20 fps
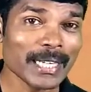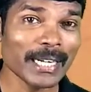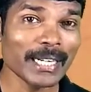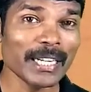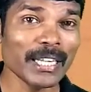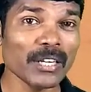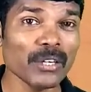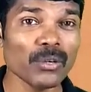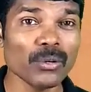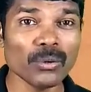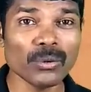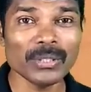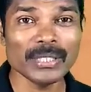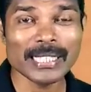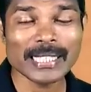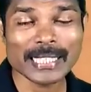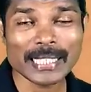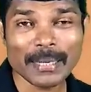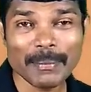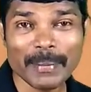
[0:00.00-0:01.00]
undergo
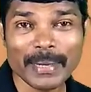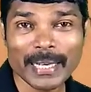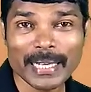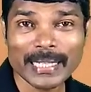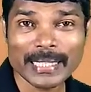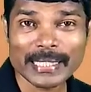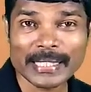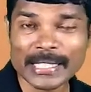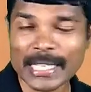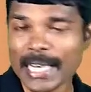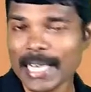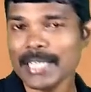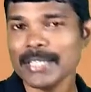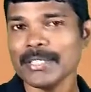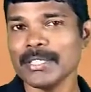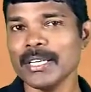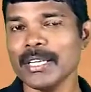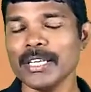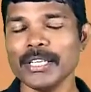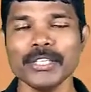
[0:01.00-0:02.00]
this chemical change